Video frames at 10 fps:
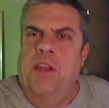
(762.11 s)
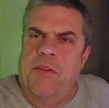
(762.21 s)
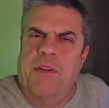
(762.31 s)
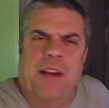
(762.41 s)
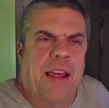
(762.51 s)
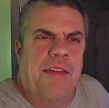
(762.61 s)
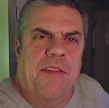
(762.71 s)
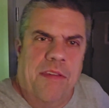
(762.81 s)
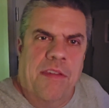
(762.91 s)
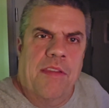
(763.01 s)
It's really
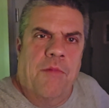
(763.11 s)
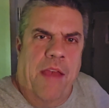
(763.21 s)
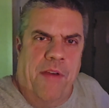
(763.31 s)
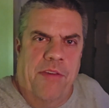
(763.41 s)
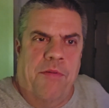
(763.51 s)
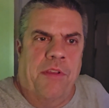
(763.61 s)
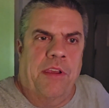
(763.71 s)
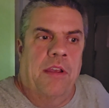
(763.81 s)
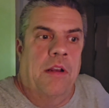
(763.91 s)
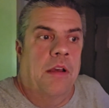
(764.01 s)
nice. The Wi-Fi is
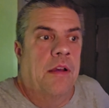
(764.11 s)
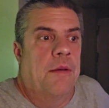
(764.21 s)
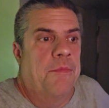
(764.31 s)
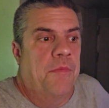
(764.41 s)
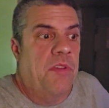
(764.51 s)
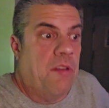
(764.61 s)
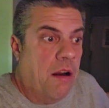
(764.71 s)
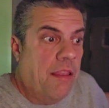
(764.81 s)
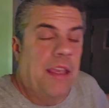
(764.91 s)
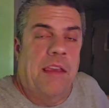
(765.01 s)
really good.
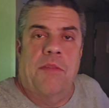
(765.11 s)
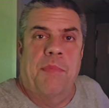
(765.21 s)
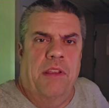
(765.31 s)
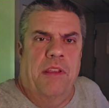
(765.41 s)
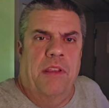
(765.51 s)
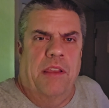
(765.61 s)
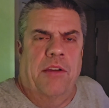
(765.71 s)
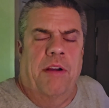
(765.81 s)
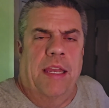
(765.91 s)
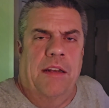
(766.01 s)
Starlink has been really
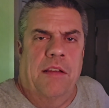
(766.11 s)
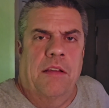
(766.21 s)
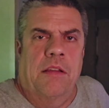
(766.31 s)
great.